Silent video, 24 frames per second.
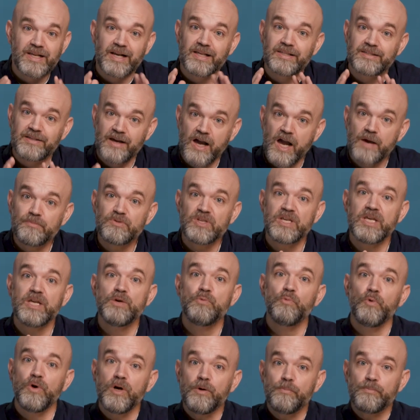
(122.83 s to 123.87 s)
that at times he
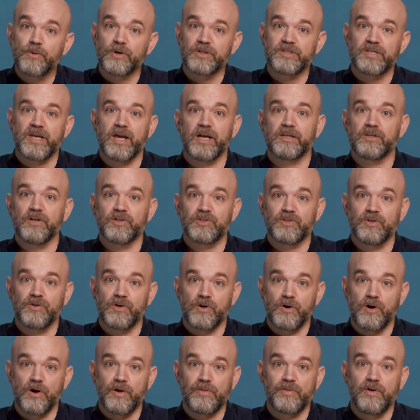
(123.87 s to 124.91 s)
will protect us on
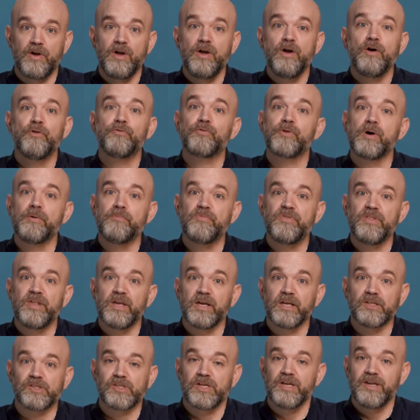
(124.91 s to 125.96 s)
earth from
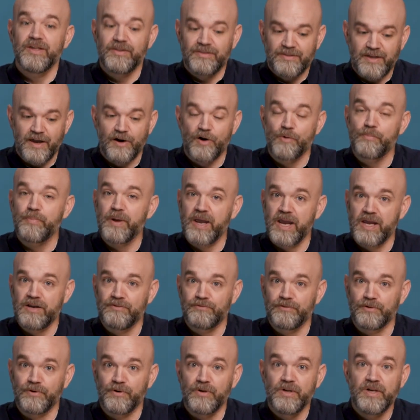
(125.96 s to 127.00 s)
things that are
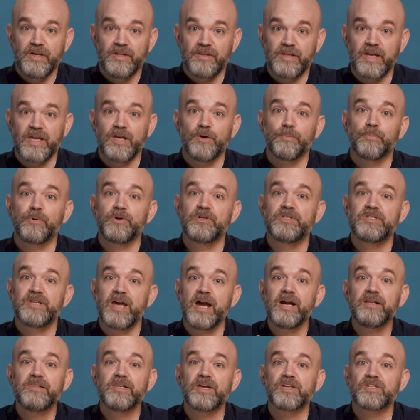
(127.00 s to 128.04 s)
painful, that he'll
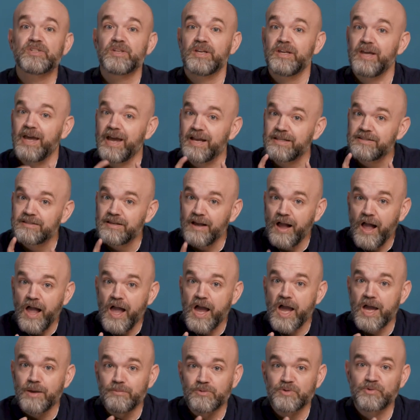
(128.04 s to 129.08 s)
protect us at
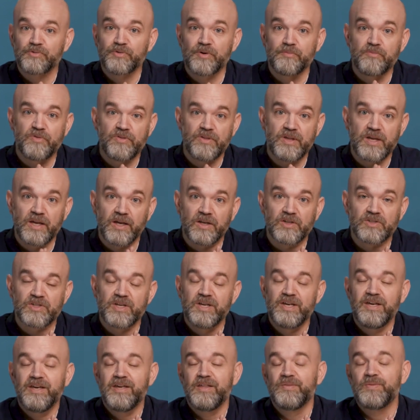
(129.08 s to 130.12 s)
times from things
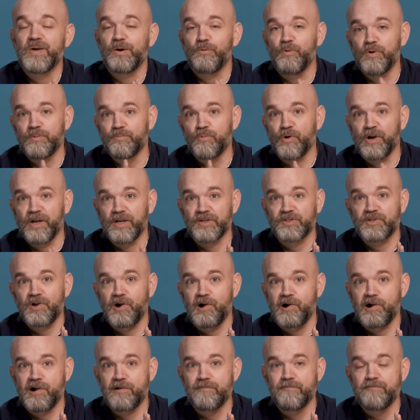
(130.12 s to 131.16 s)
that would bring us
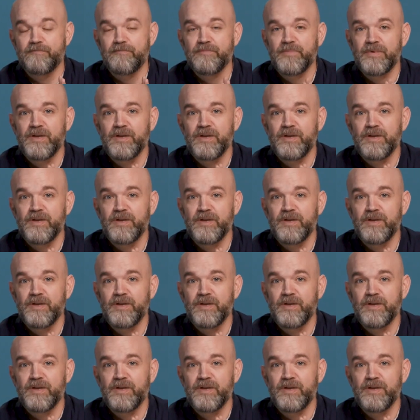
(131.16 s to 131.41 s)
harm.